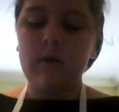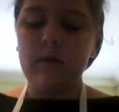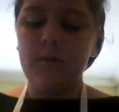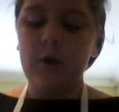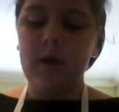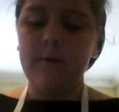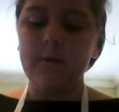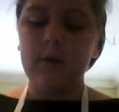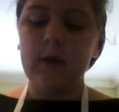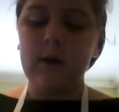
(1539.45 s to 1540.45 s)
bring
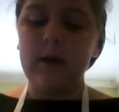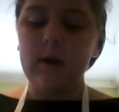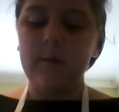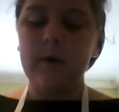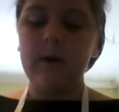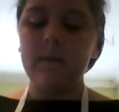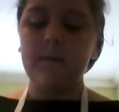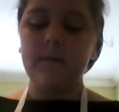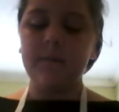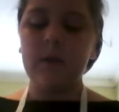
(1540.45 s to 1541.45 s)
everything in a bit,
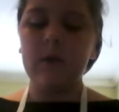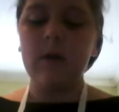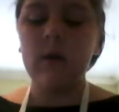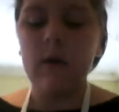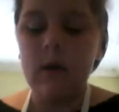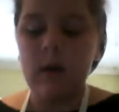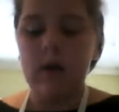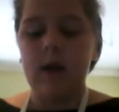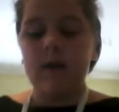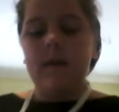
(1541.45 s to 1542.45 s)
and it
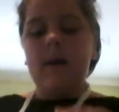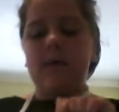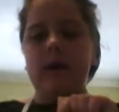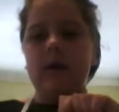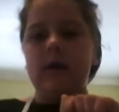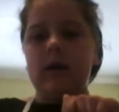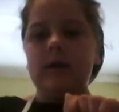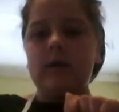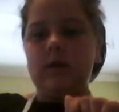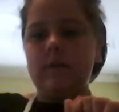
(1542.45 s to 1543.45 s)
came out like
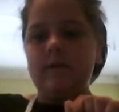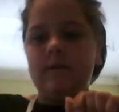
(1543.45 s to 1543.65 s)
this.